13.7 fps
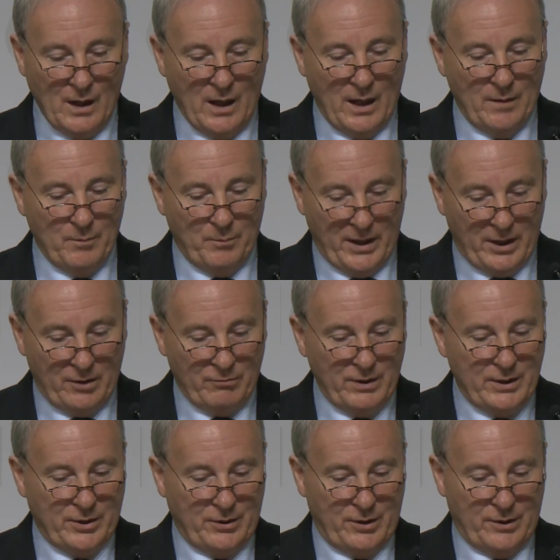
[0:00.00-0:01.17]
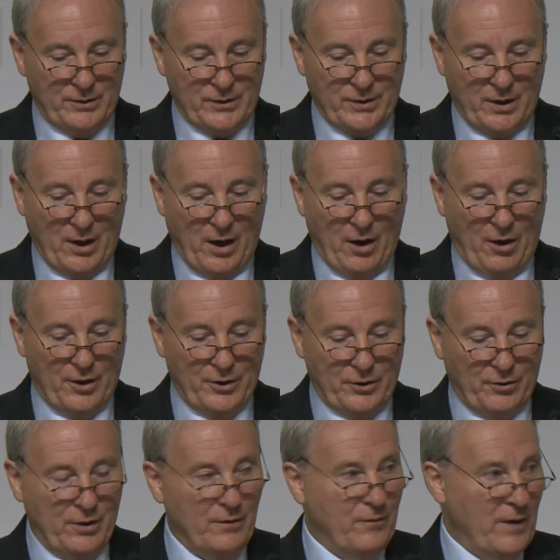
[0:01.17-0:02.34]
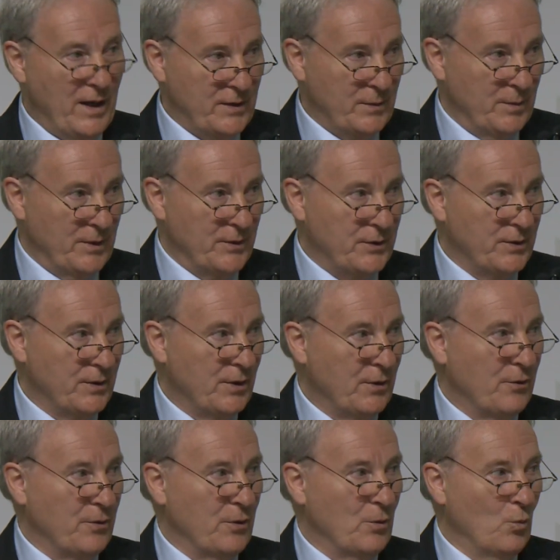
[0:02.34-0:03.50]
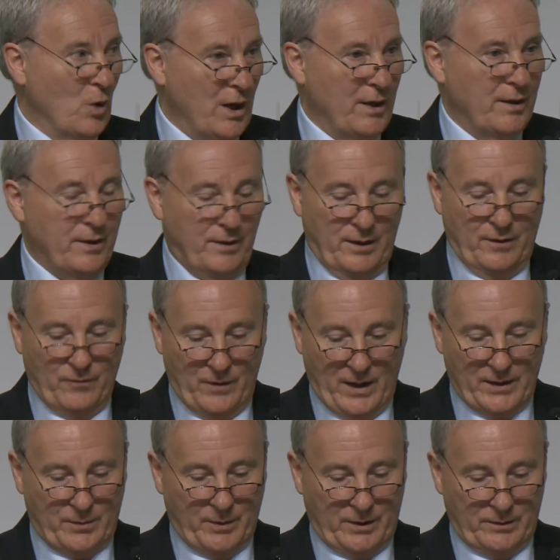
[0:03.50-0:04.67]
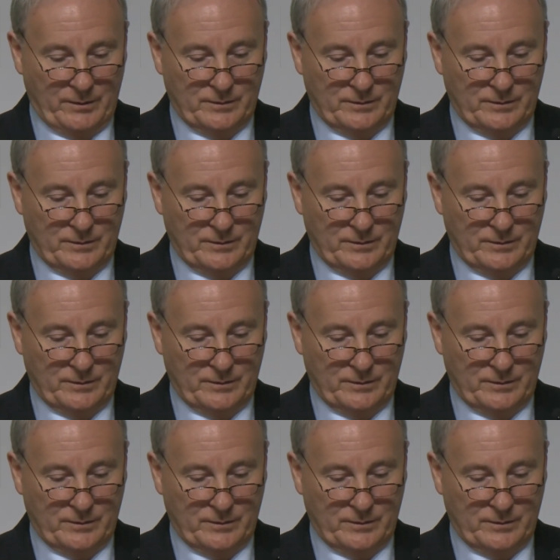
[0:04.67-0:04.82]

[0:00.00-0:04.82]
and better returns on your investments through one investment.